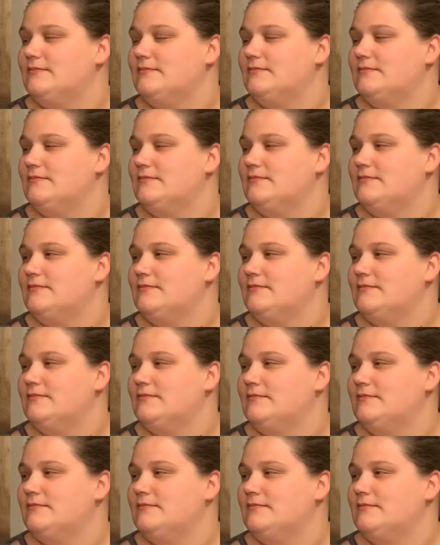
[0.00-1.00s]

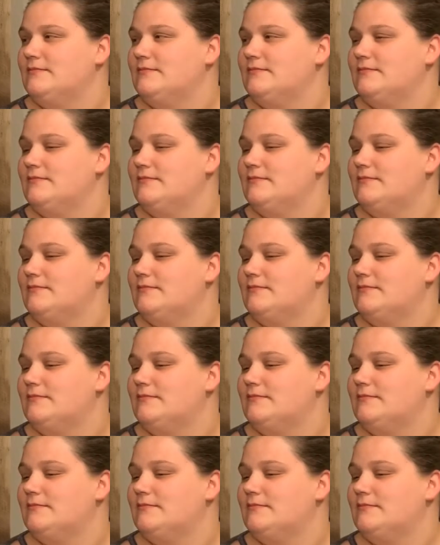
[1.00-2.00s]

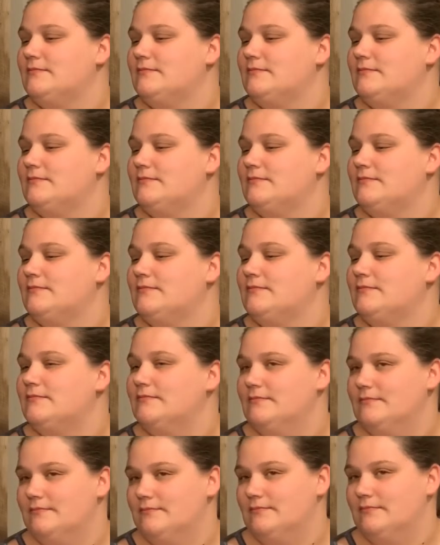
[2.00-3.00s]

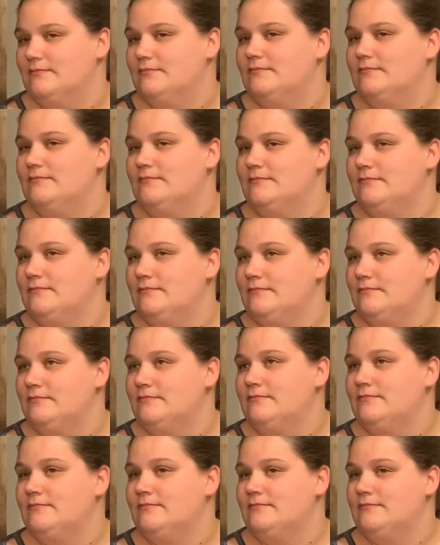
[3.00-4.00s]

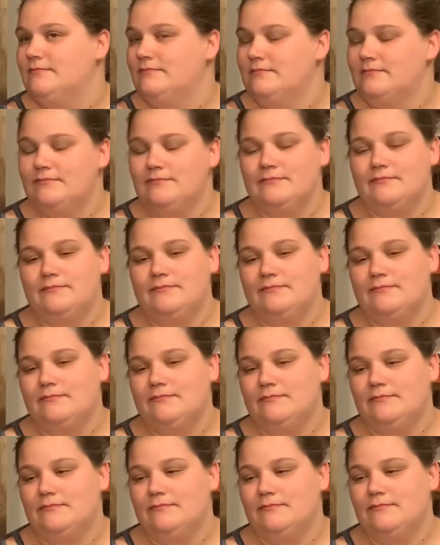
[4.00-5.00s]

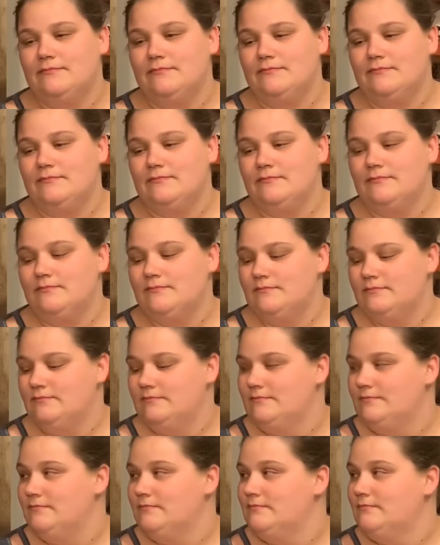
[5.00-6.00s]

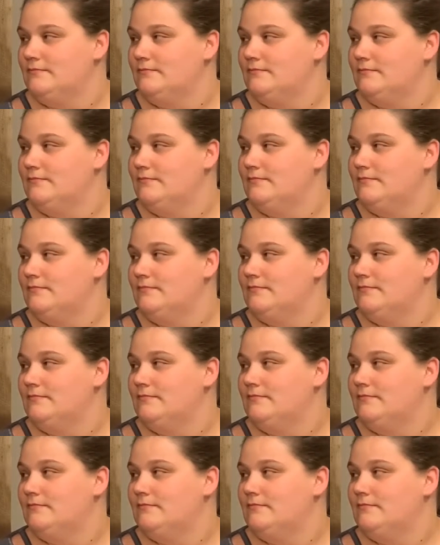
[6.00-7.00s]

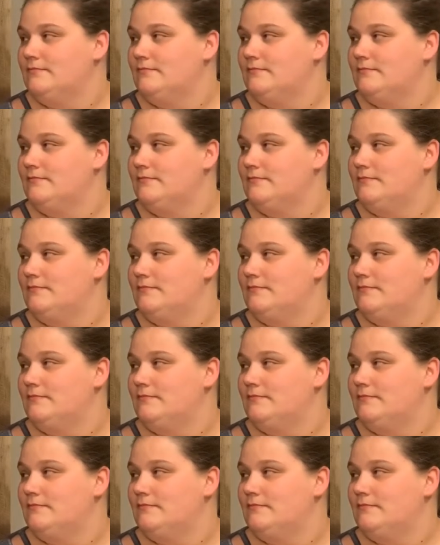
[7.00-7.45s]
No words are spoken by the person on screen.